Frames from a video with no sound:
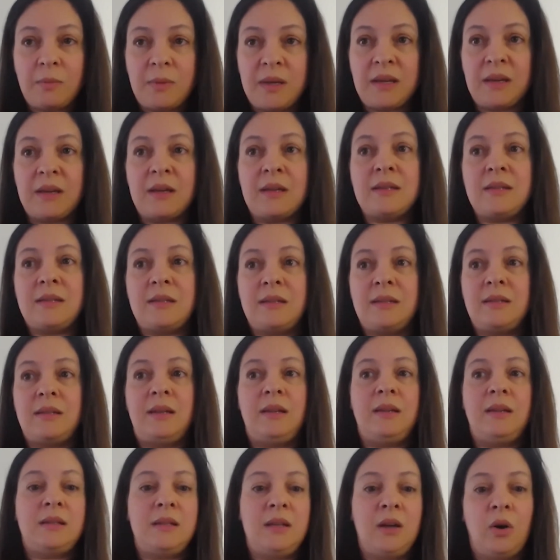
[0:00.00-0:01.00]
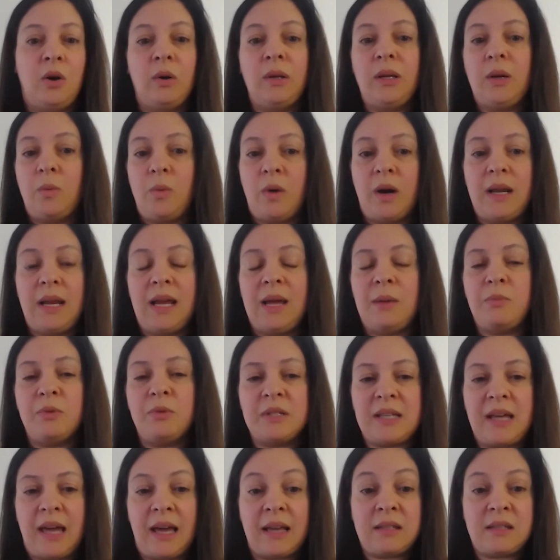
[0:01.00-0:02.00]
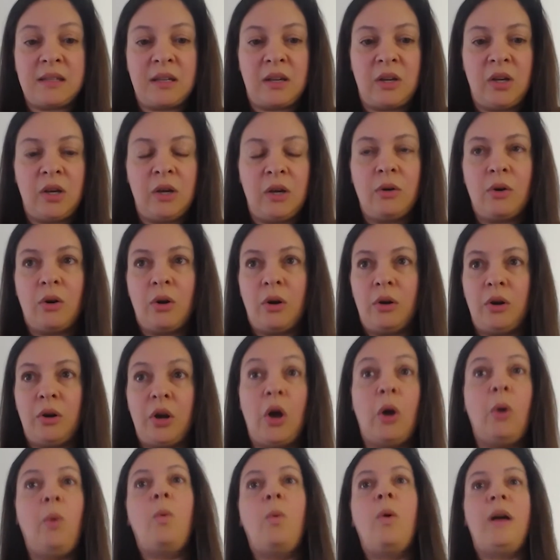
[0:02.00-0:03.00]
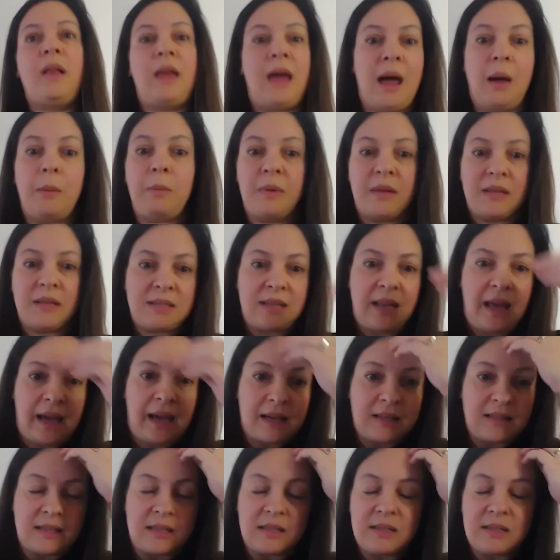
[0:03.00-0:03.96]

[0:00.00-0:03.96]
because he's the only one able to execute or know what happens next.